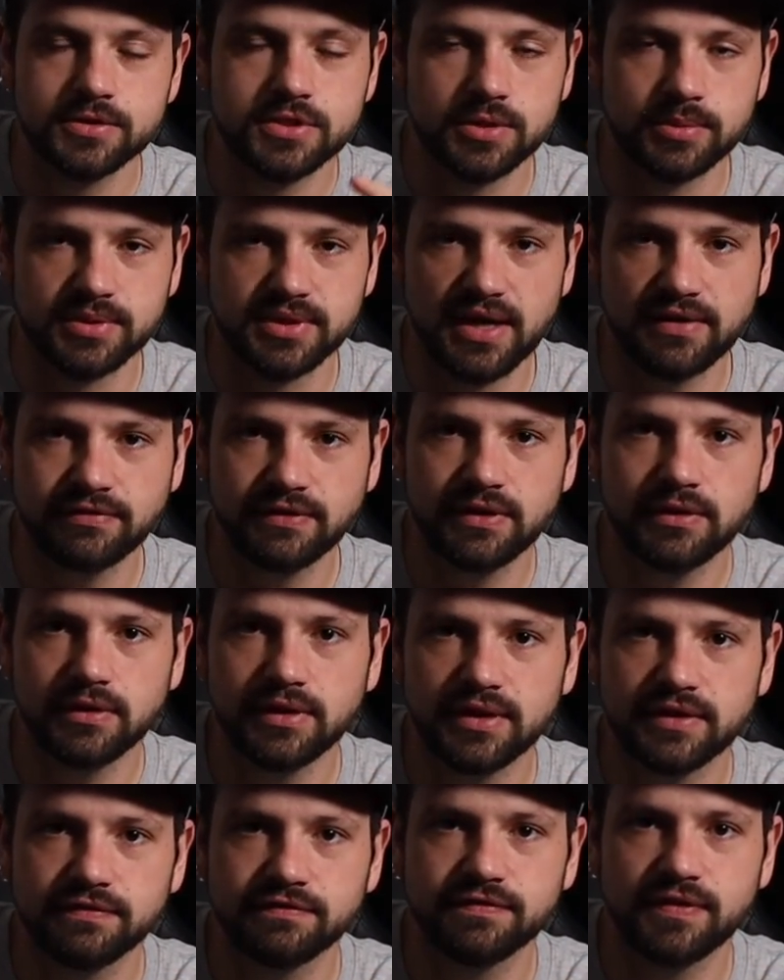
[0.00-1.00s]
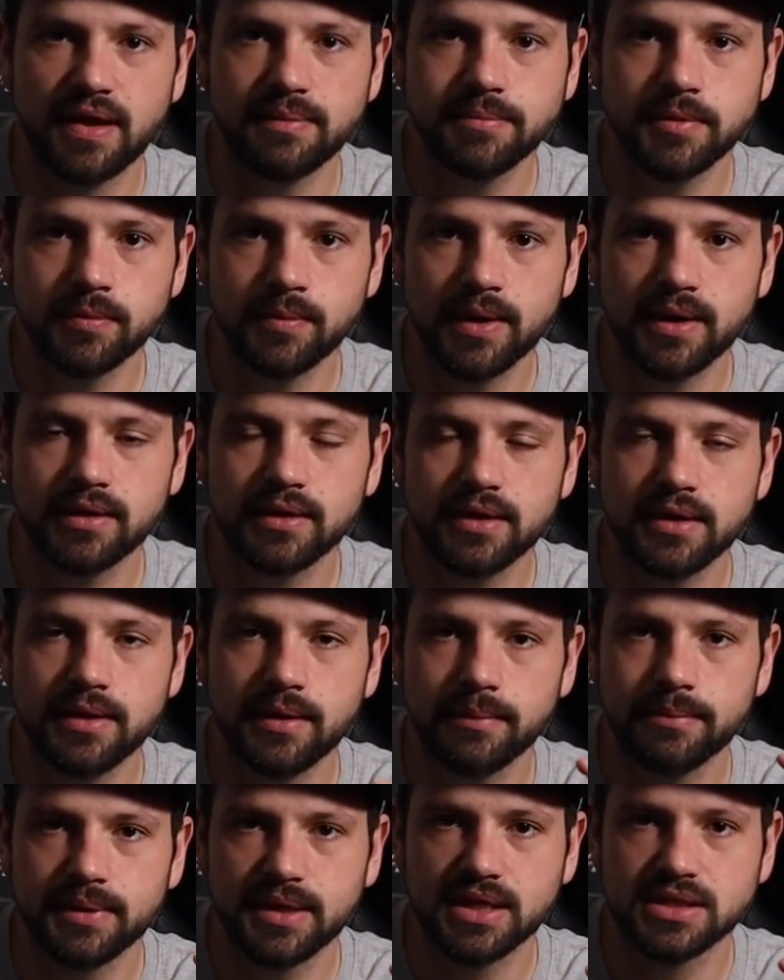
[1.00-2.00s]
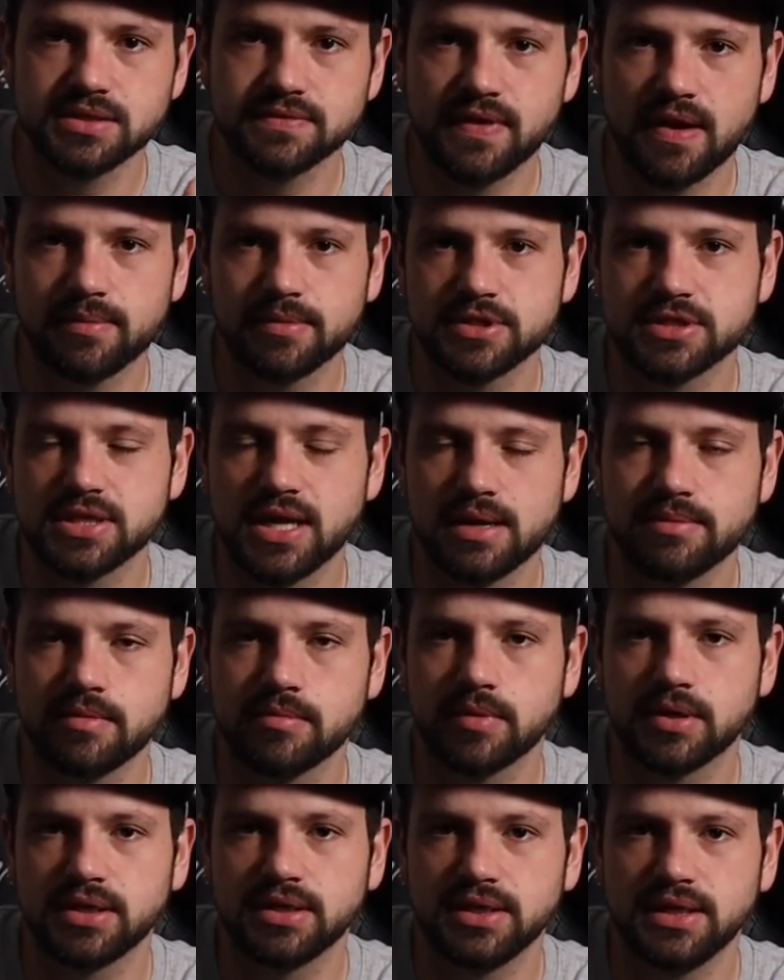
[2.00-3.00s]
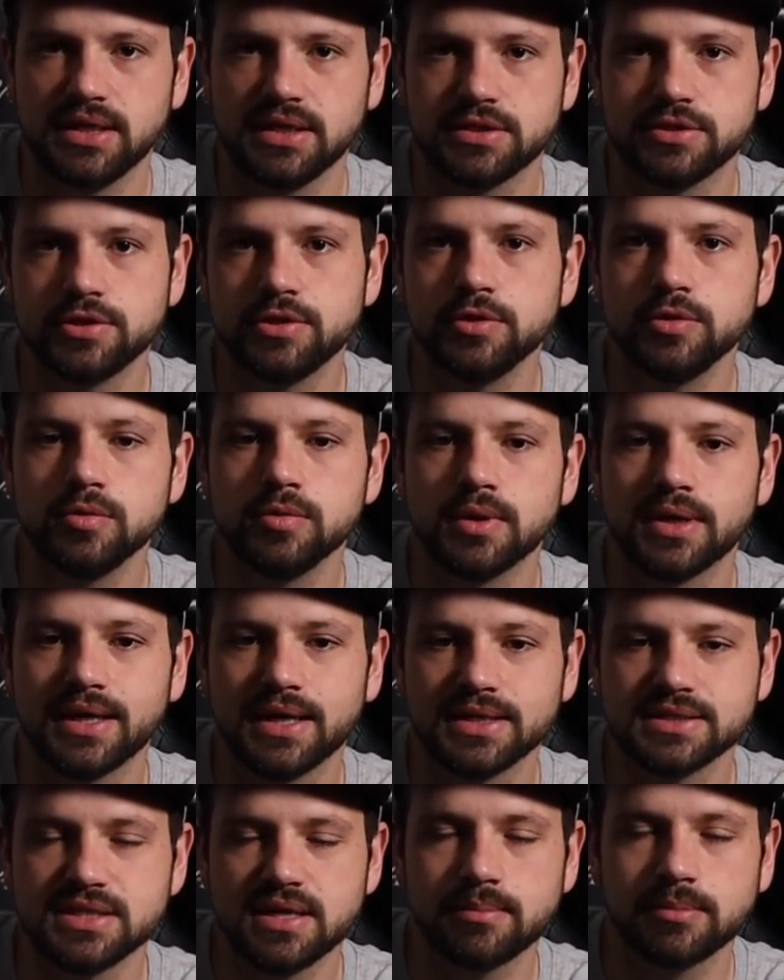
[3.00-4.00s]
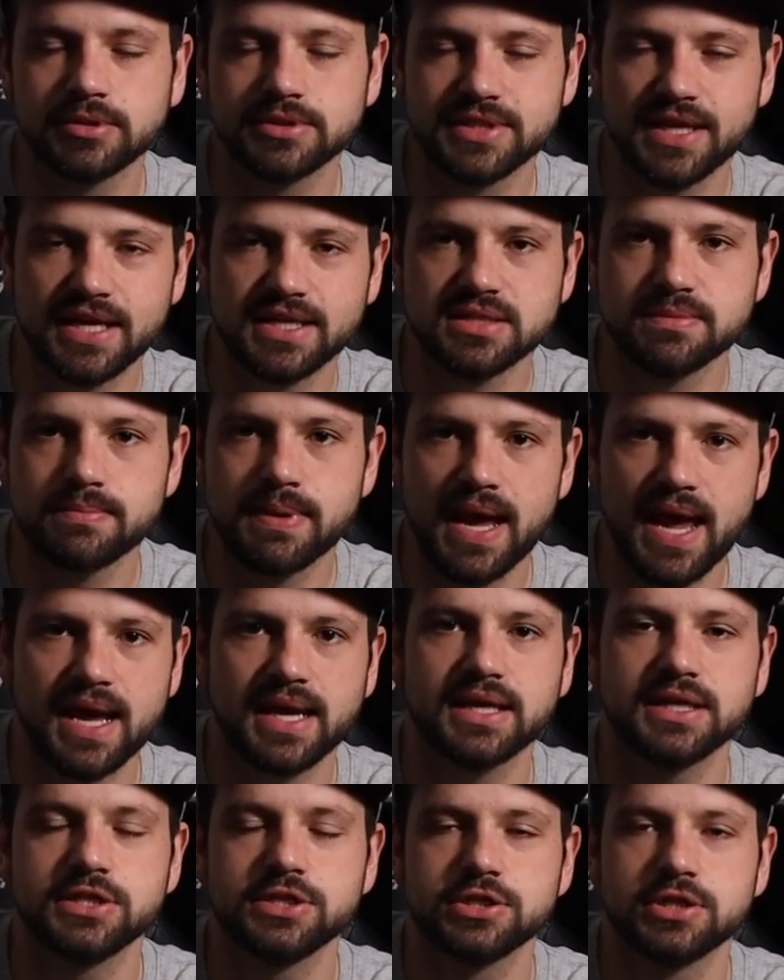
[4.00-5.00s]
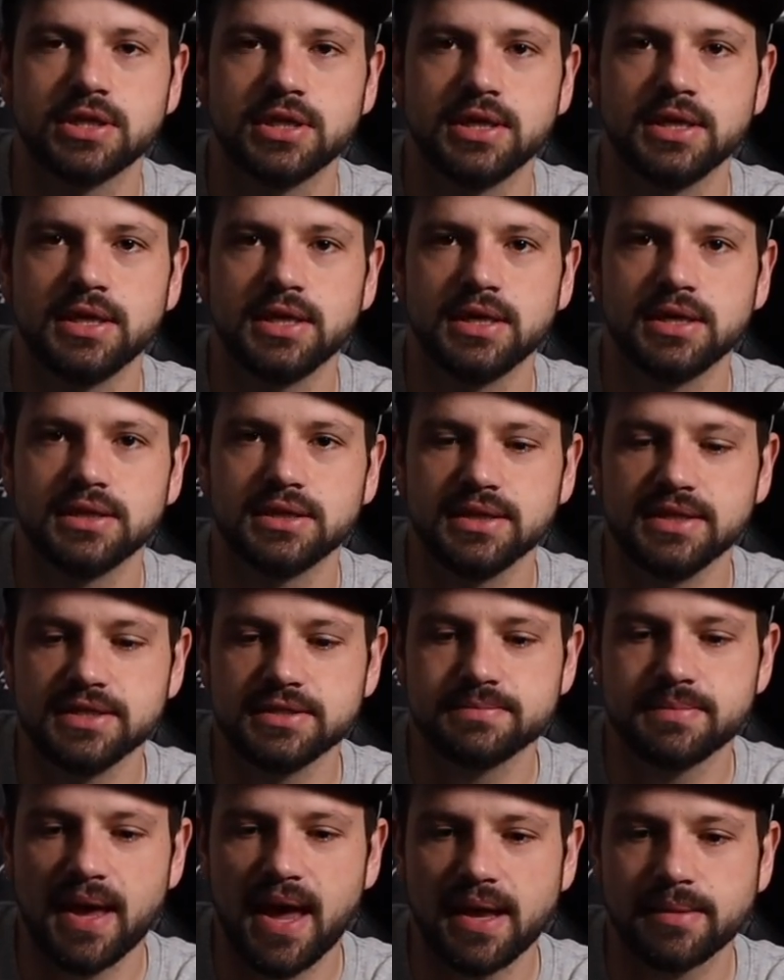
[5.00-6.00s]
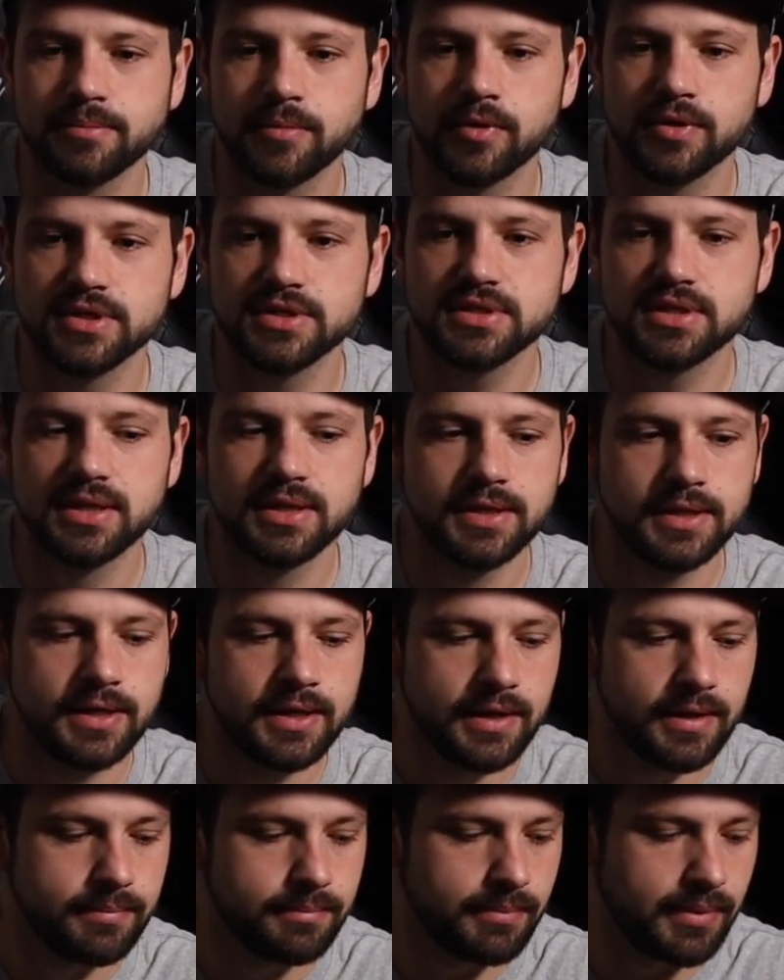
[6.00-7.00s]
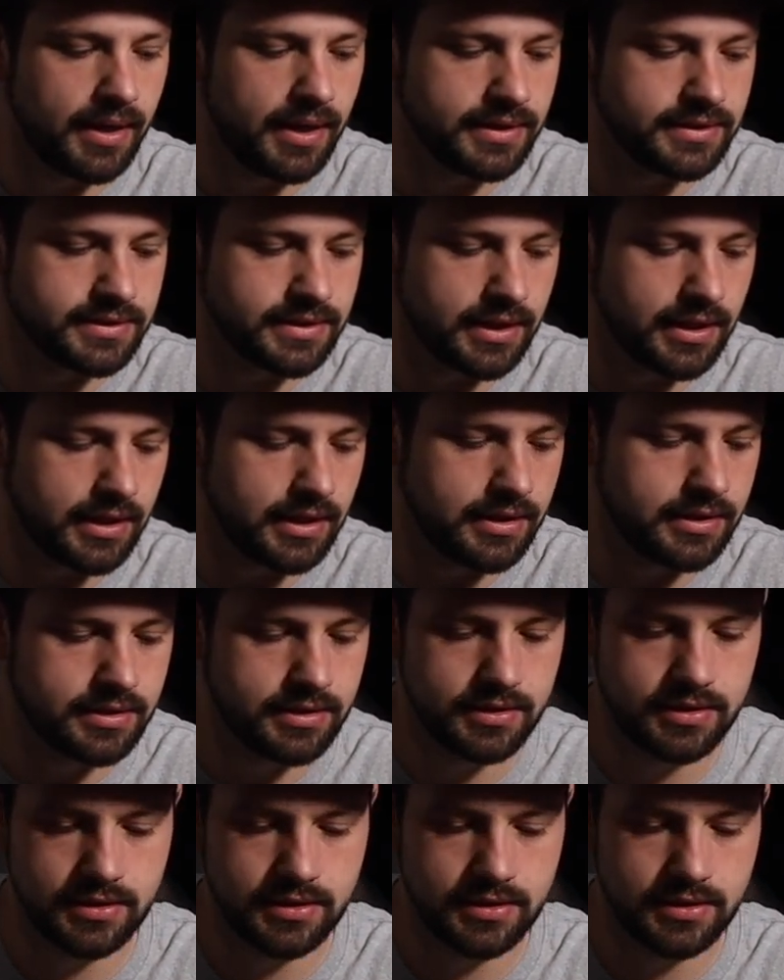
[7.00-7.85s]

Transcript: So we're definitely looking at February because of how much time I'm going to need to assemble, test, package these bad boys. But uh,